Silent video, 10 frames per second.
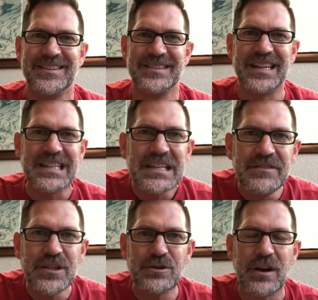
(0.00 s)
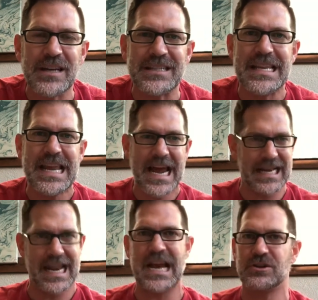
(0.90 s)
the living Christ, he had
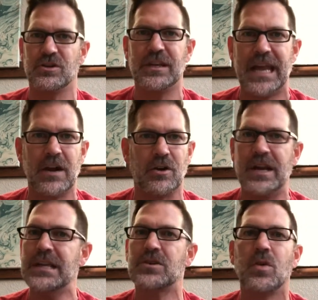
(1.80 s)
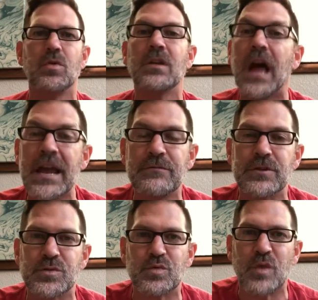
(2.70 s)
an actual encounter, his whole life
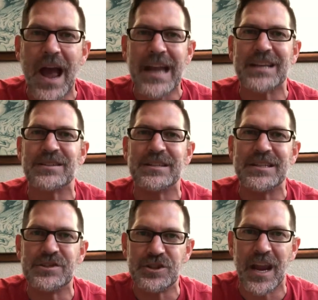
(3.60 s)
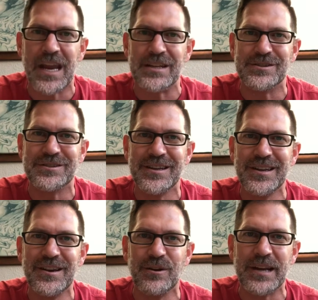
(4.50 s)
was radically changed,
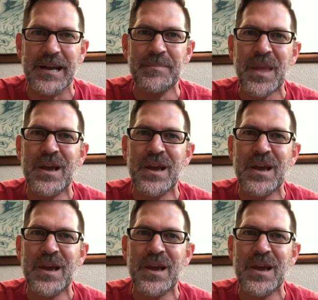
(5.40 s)
okay?